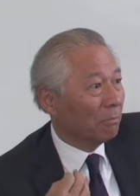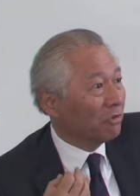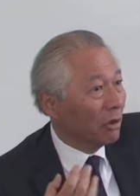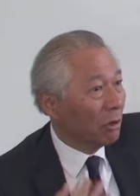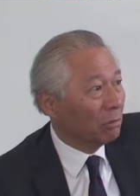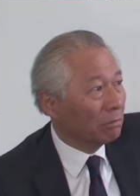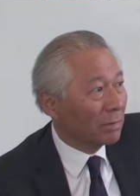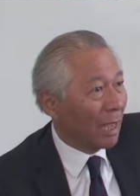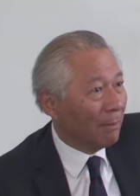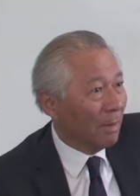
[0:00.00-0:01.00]
So
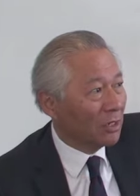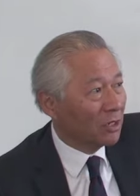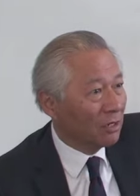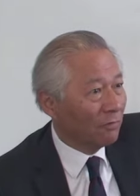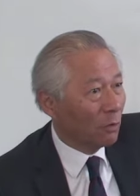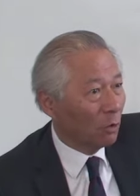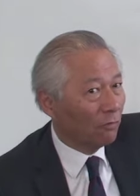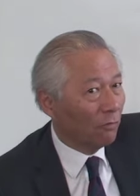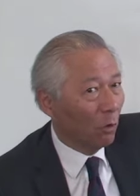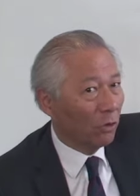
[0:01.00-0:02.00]
that makes it
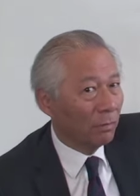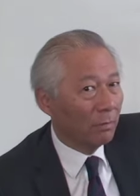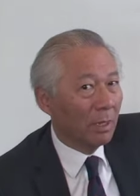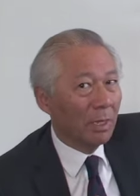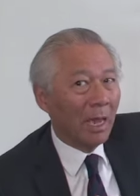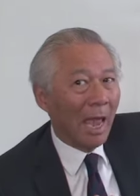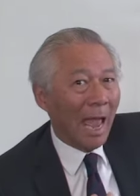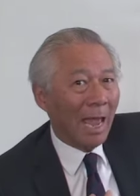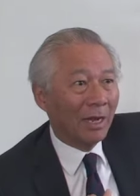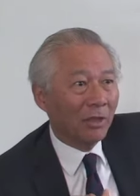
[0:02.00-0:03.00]
difficult for them.
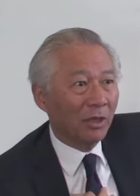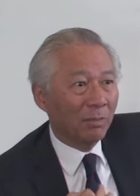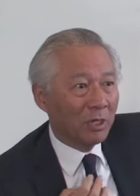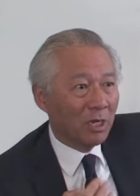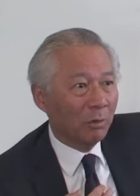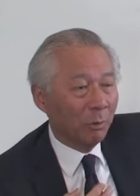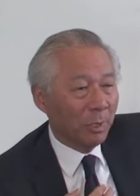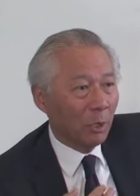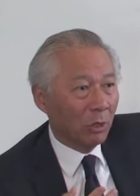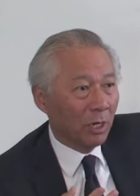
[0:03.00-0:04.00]
And I think particularly when
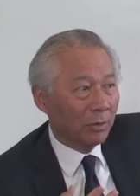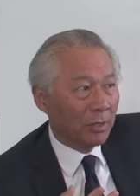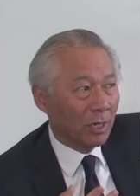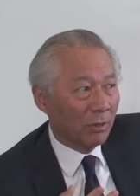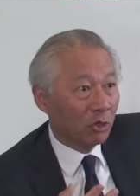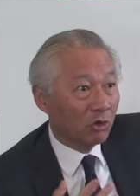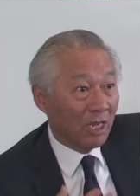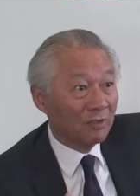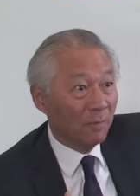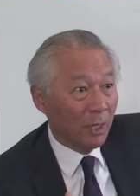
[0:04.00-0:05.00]
we look at the
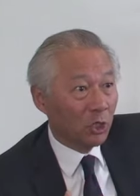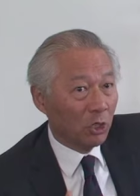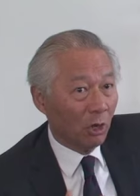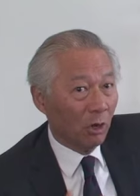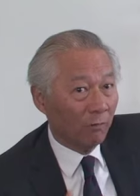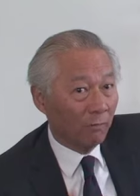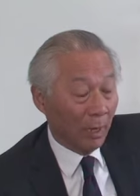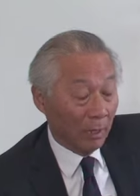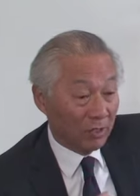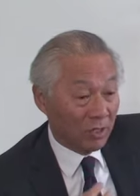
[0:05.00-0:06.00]
transformation of
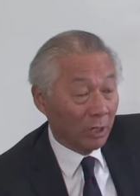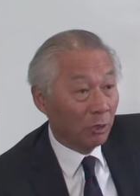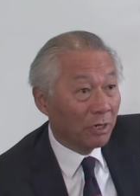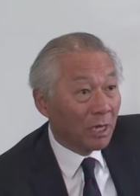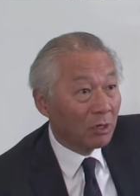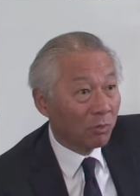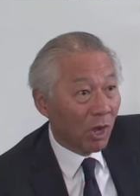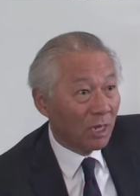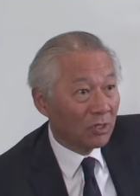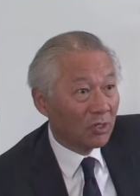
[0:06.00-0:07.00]
state-owned
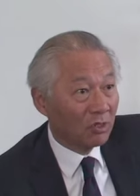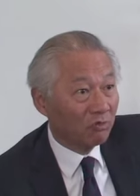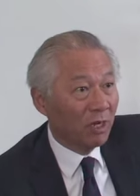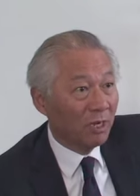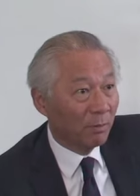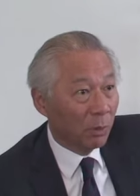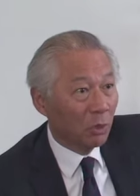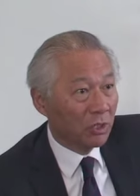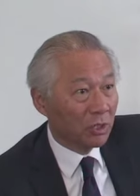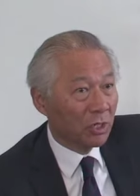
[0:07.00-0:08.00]
enterprises, it's really
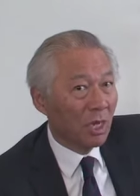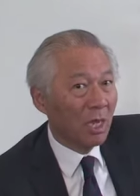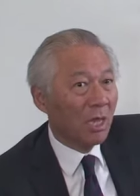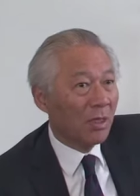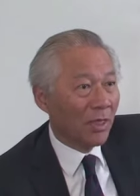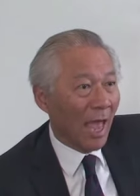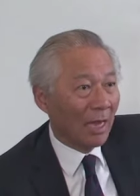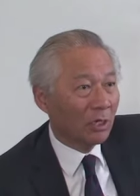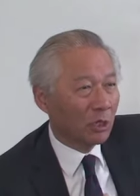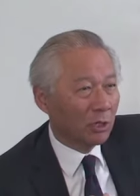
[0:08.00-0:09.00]
important
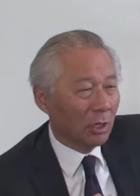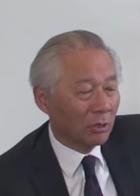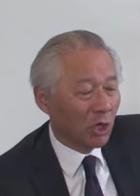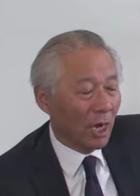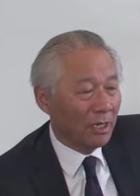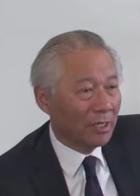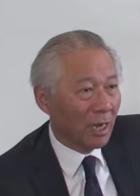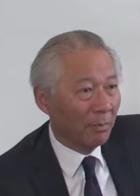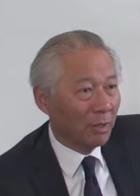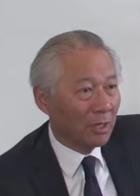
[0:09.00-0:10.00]
that Chinese
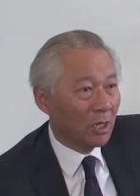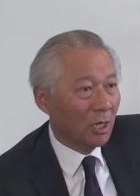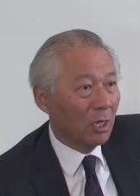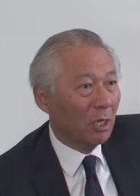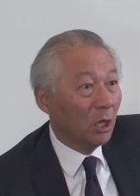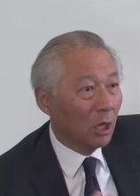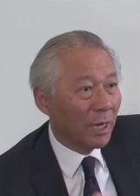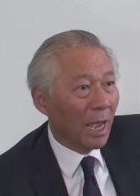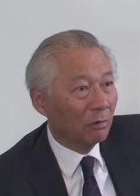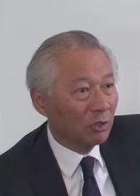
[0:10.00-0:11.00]
companies
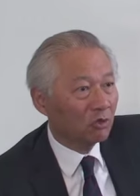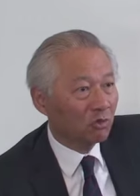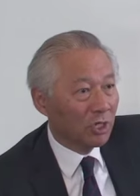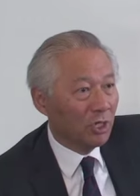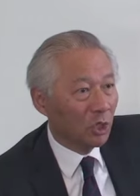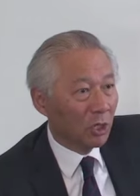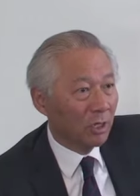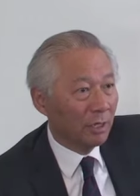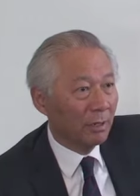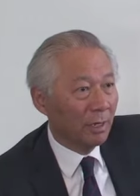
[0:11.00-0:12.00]
learn how to
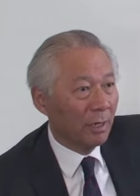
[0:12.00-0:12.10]
strategically